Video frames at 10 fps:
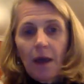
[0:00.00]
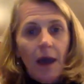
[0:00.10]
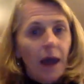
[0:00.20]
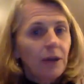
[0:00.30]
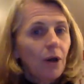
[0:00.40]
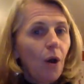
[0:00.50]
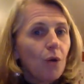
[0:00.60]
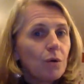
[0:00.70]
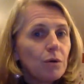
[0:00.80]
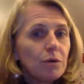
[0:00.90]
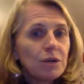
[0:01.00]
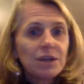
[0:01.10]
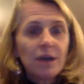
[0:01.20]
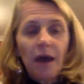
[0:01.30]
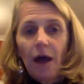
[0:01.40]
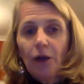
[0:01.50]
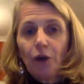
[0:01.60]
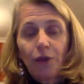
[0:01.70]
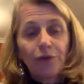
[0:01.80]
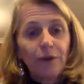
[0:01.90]
and hold
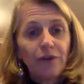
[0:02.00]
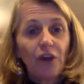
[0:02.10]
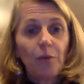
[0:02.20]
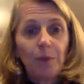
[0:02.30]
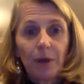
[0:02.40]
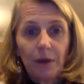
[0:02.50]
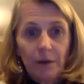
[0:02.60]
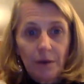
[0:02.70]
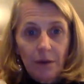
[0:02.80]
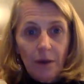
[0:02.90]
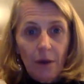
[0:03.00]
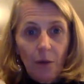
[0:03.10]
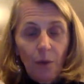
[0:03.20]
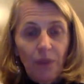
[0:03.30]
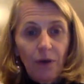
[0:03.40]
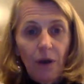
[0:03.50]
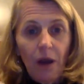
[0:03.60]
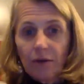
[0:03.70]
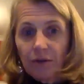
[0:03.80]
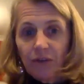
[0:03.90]
your throat open with your
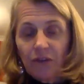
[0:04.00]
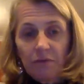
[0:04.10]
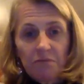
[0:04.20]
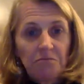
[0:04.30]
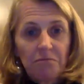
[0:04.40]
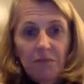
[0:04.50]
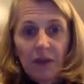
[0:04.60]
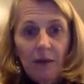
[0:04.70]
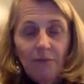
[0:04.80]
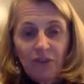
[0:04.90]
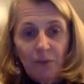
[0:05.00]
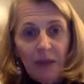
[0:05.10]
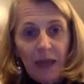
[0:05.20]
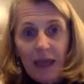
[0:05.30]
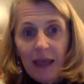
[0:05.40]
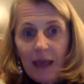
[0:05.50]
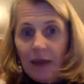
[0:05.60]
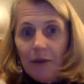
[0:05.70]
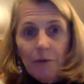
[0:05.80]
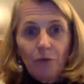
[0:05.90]
lungs comfortably,
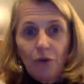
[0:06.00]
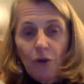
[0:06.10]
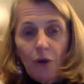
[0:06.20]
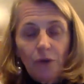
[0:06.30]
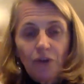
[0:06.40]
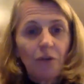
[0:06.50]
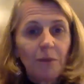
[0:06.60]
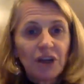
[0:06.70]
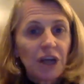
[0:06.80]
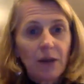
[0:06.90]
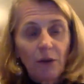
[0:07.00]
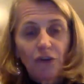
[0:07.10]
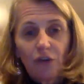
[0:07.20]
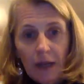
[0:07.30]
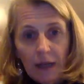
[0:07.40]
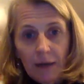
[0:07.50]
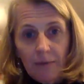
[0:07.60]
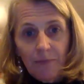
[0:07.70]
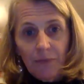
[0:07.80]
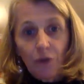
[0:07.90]
not too much air, not too little,
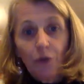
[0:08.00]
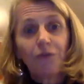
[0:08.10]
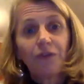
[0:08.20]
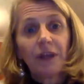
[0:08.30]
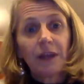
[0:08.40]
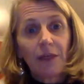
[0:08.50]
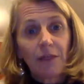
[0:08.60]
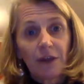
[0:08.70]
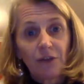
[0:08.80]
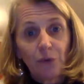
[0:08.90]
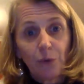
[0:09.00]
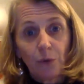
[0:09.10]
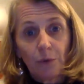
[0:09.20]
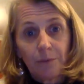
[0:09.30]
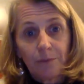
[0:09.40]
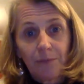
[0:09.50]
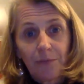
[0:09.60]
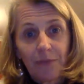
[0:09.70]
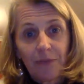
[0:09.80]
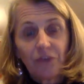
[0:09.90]
you'll feel nothing at all.
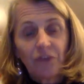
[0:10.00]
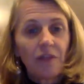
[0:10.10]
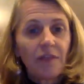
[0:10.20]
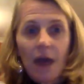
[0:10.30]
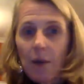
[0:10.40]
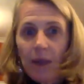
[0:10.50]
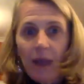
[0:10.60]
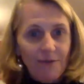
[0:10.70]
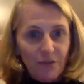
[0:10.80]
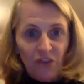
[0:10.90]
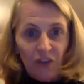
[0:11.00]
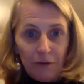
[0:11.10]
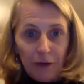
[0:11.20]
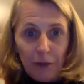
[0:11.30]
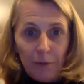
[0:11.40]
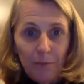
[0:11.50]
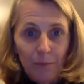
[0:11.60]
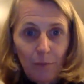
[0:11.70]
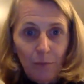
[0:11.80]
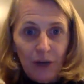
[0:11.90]
So there we have a 0
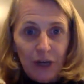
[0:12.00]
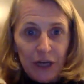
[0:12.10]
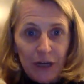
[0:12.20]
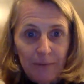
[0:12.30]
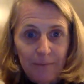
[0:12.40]
pressure.